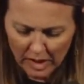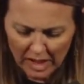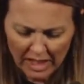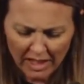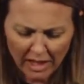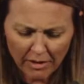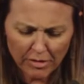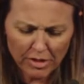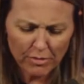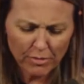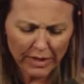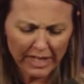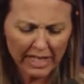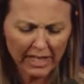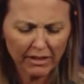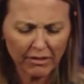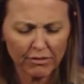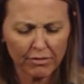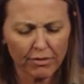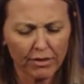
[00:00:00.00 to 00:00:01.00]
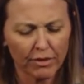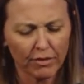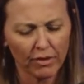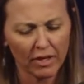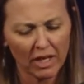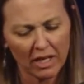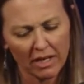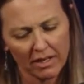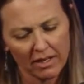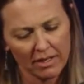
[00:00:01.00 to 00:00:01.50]
And I was reading
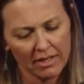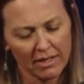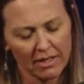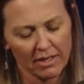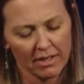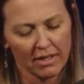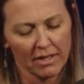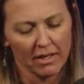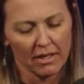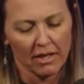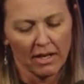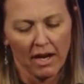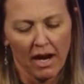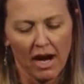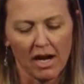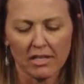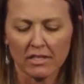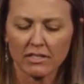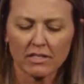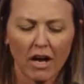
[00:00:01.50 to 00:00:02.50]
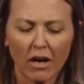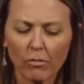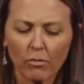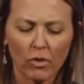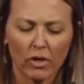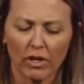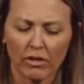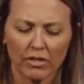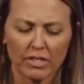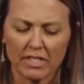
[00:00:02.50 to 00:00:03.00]
through Psalm
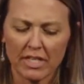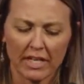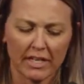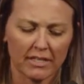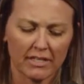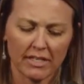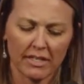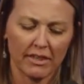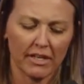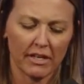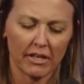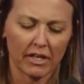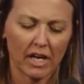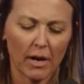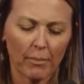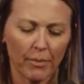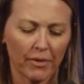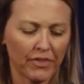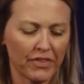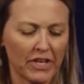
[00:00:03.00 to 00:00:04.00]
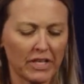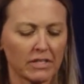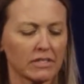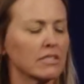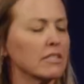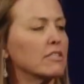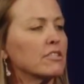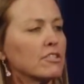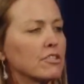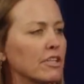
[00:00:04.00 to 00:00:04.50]
106, and there are a couple things
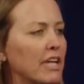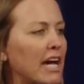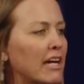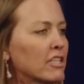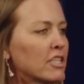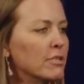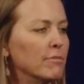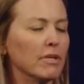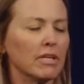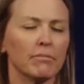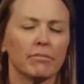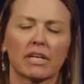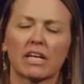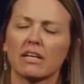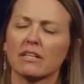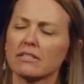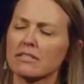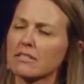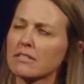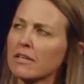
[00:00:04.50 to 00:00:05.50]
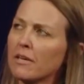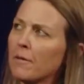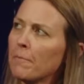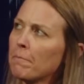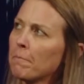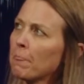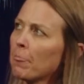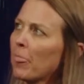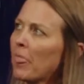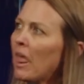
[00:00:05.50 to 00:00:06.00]
that stood out to me because
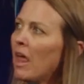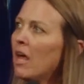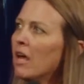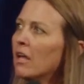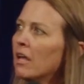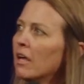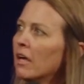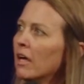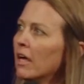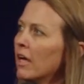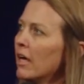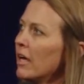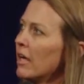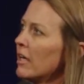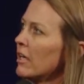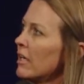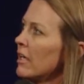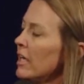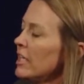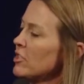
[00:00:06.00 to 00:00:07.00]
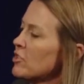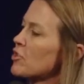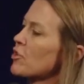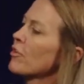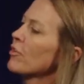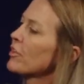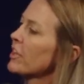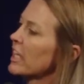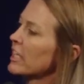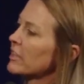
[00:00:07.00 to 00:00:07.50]
in
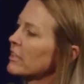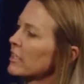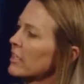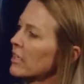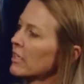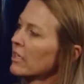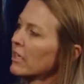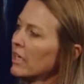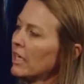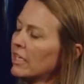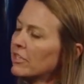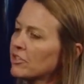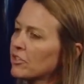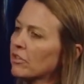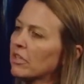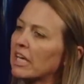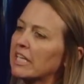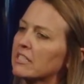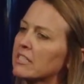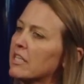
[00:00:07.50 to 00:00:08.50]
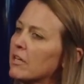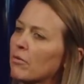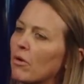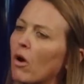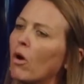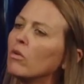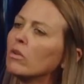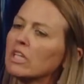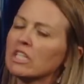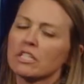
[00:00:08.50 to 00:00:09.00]
truth, like the Israelites, they were
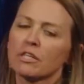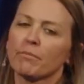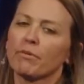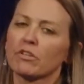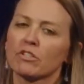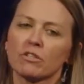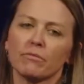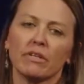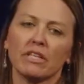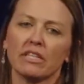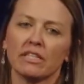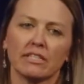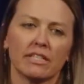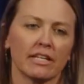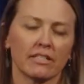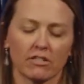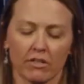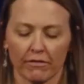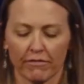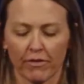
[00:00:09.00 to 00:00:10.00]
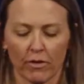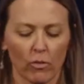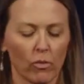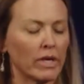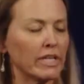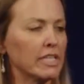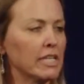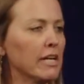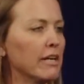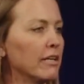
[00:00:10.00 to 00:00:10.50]
only supposed to be in the desert for
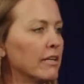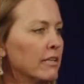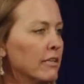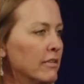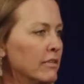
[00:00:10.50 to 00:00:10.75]
1 year,